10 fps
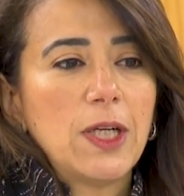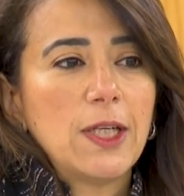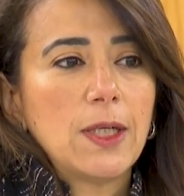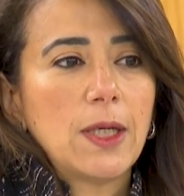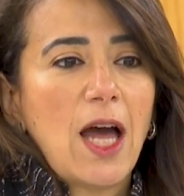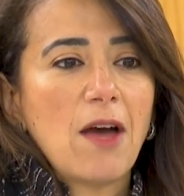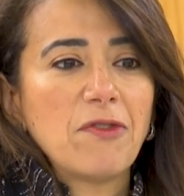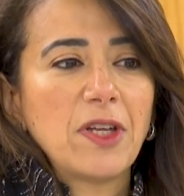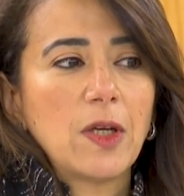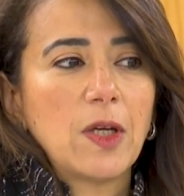uh,
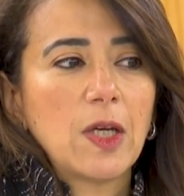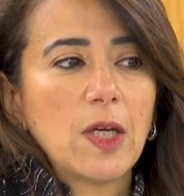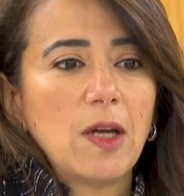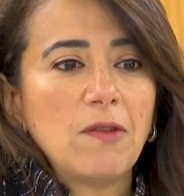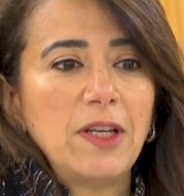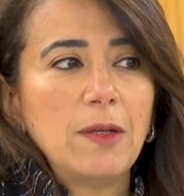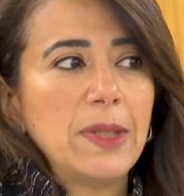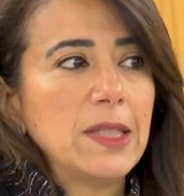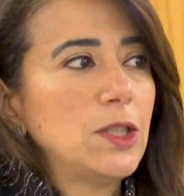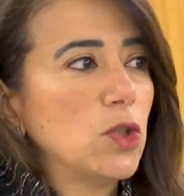having uh,
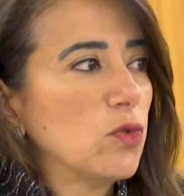availability